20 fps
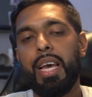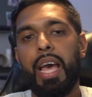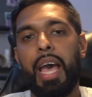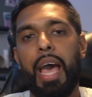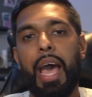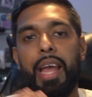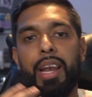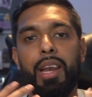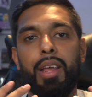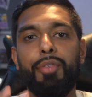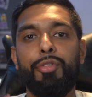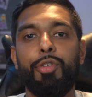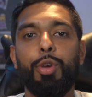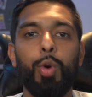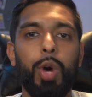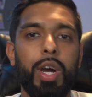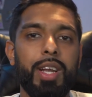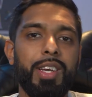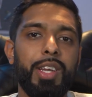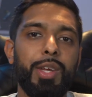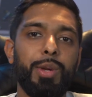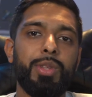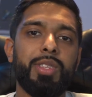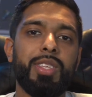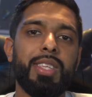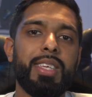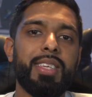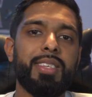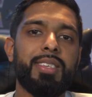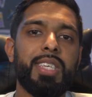And if you are new
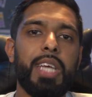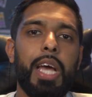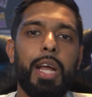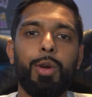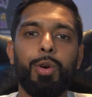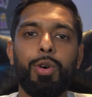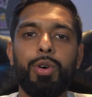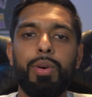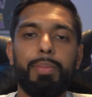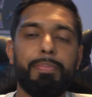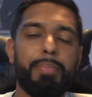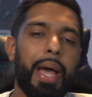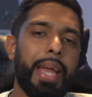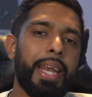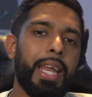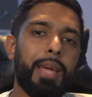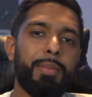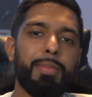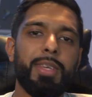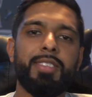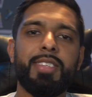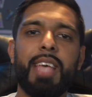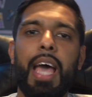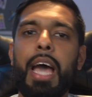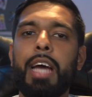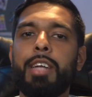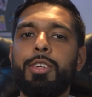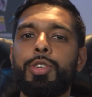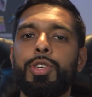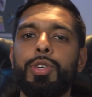to this channel, my name is
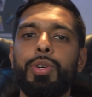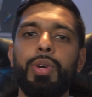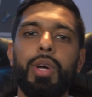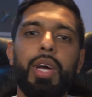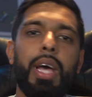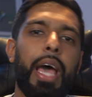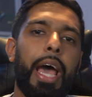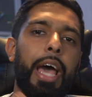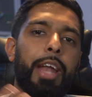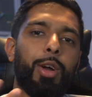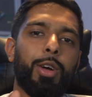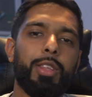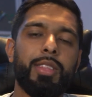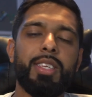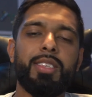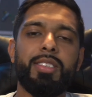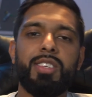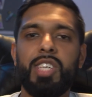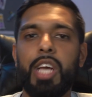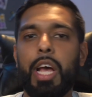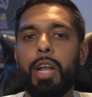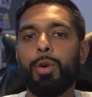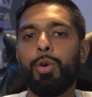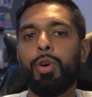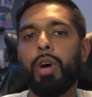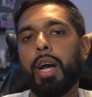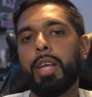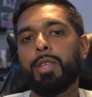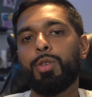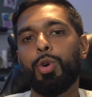Andrew, and on this
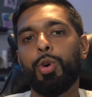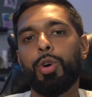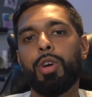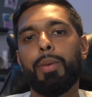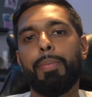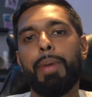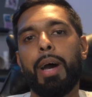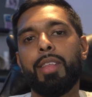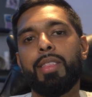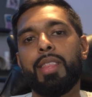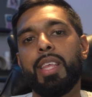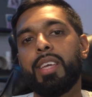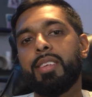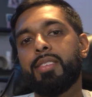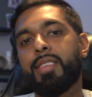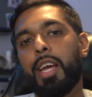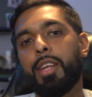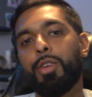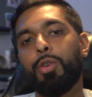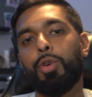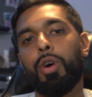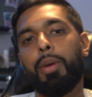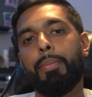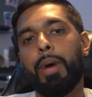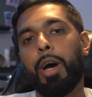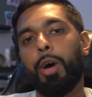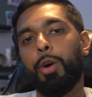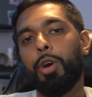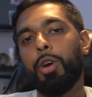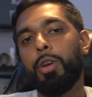channel I talk about things I do on
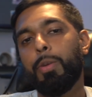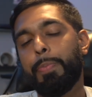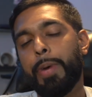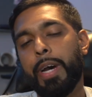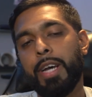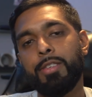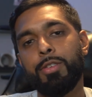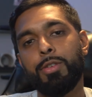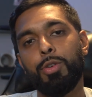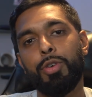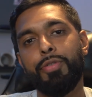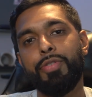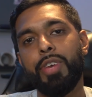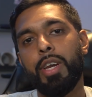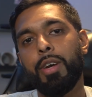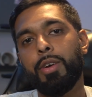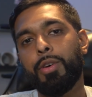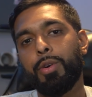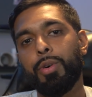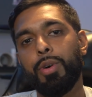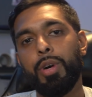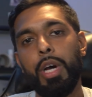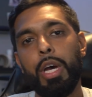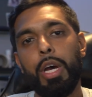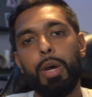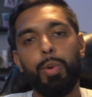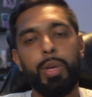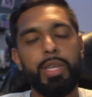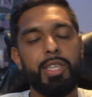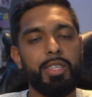my own personal vehicle,
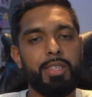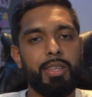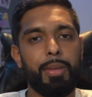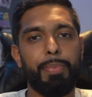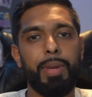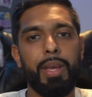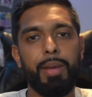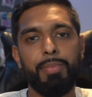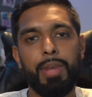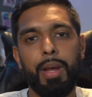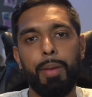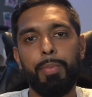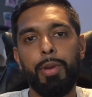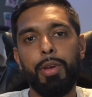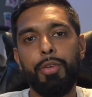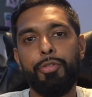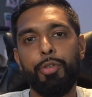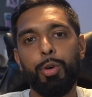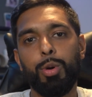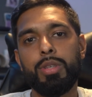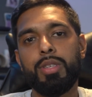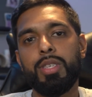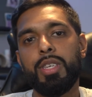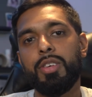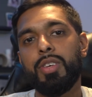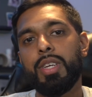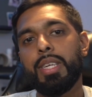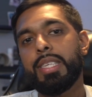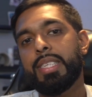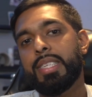which is a BMW 4
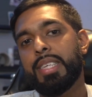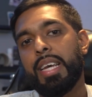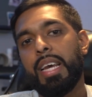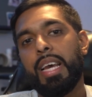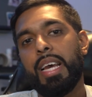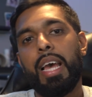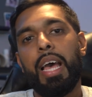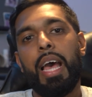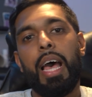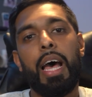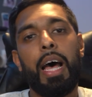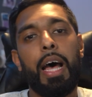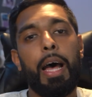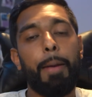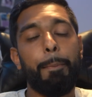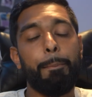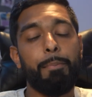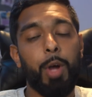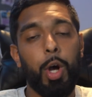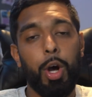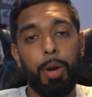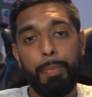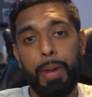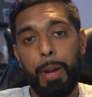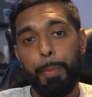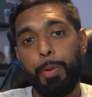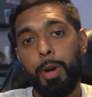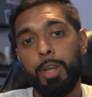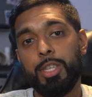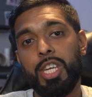Series, on my
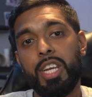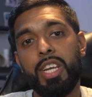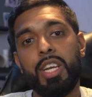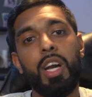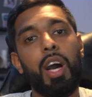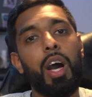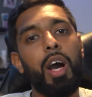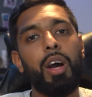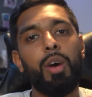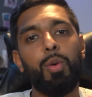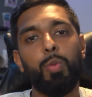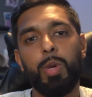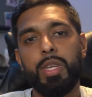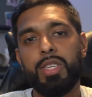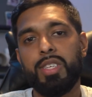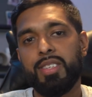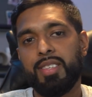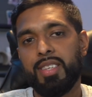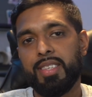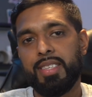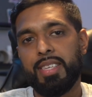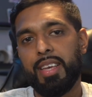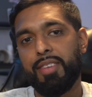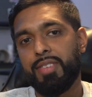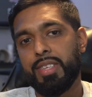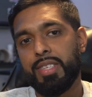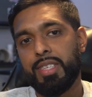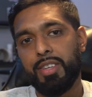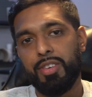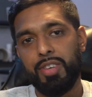project car, which is a
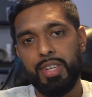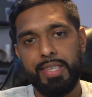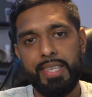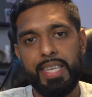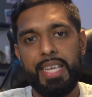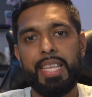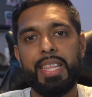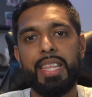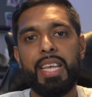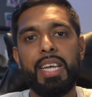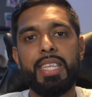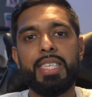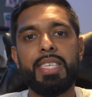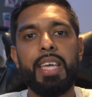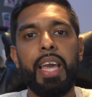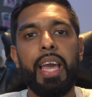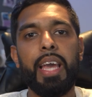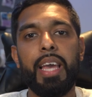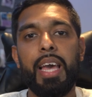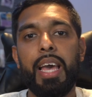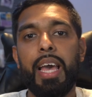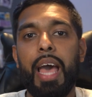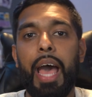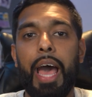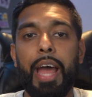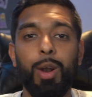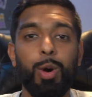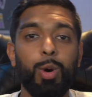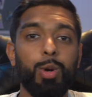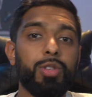7 Series E38,
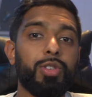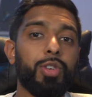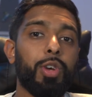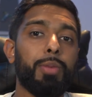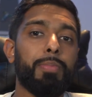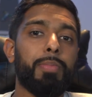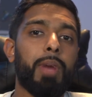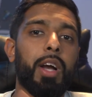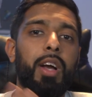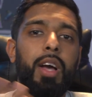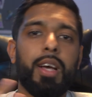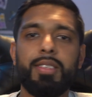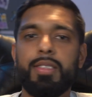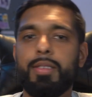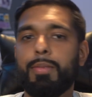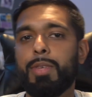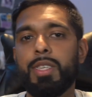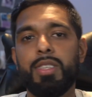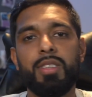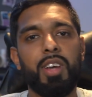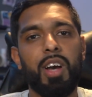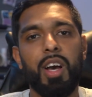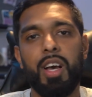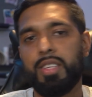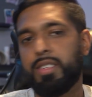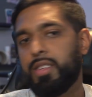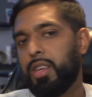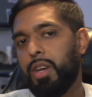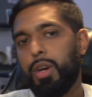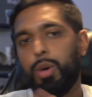and also my customers'
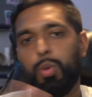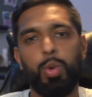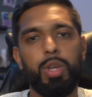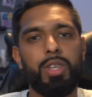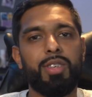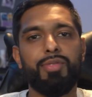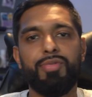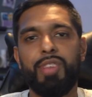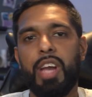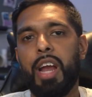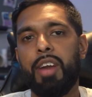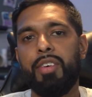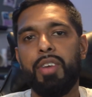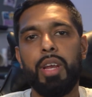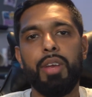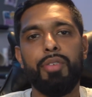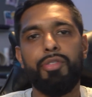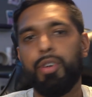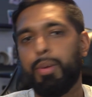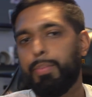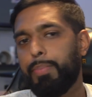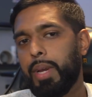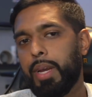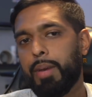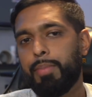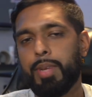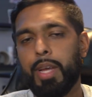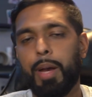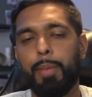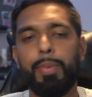cars, which vary from
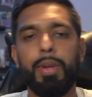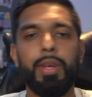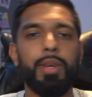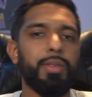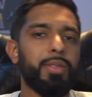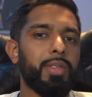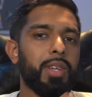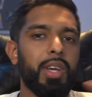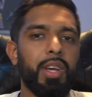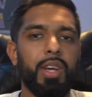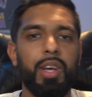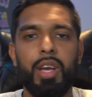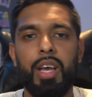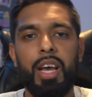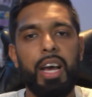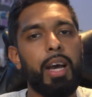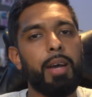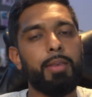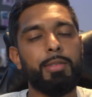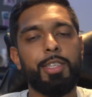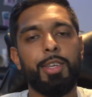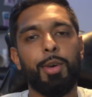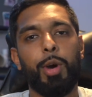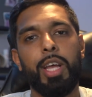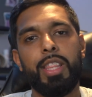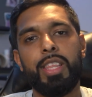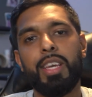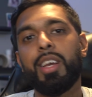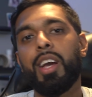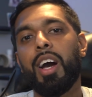BMWs to
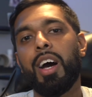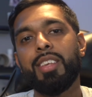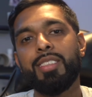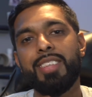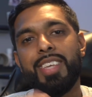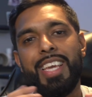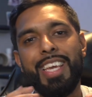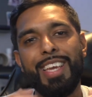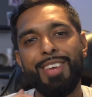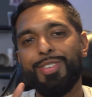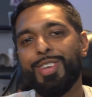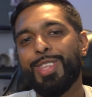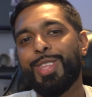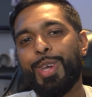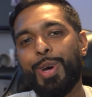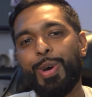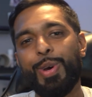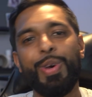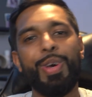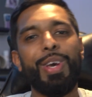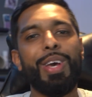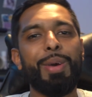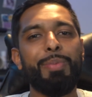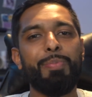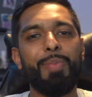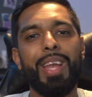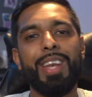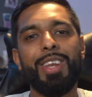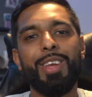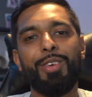other cars, even though
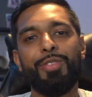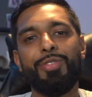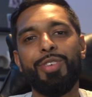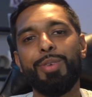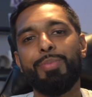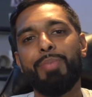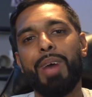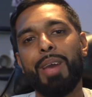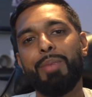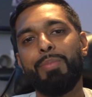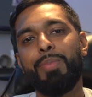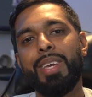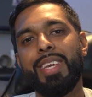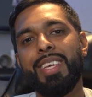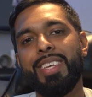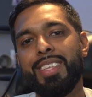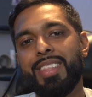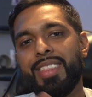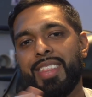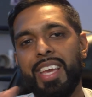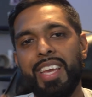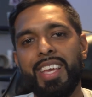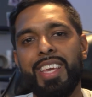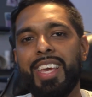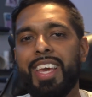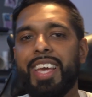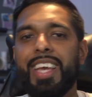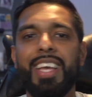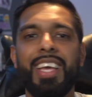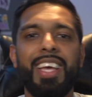many of you might be
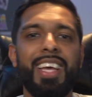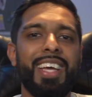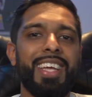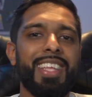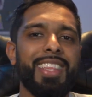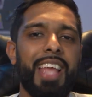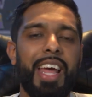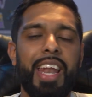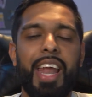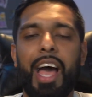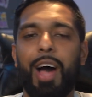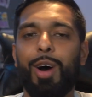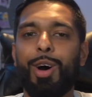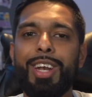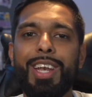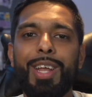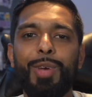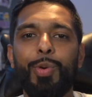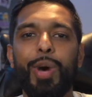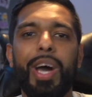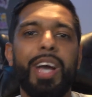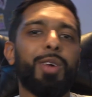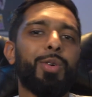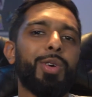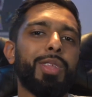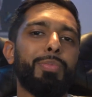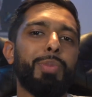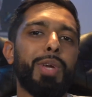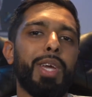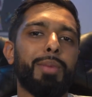thinking that I only work
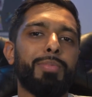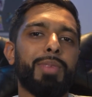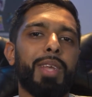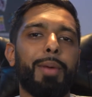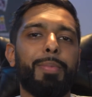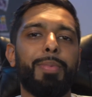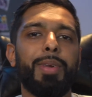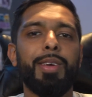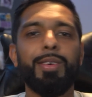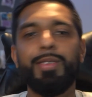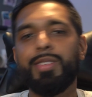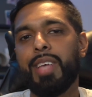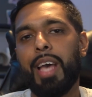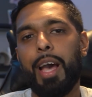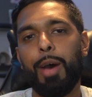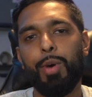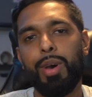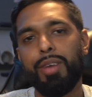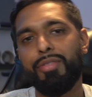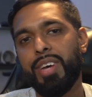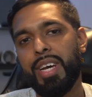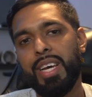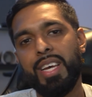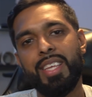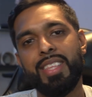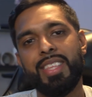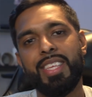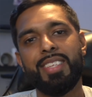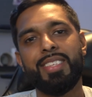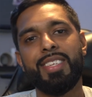with BMWs. However,
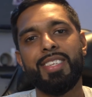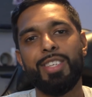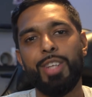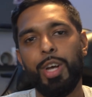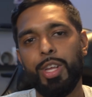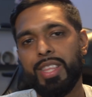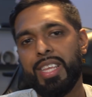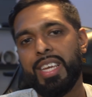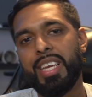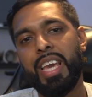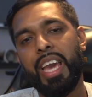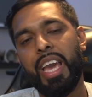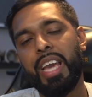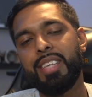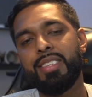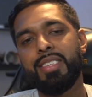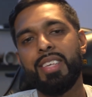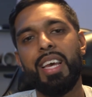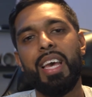this is not the case,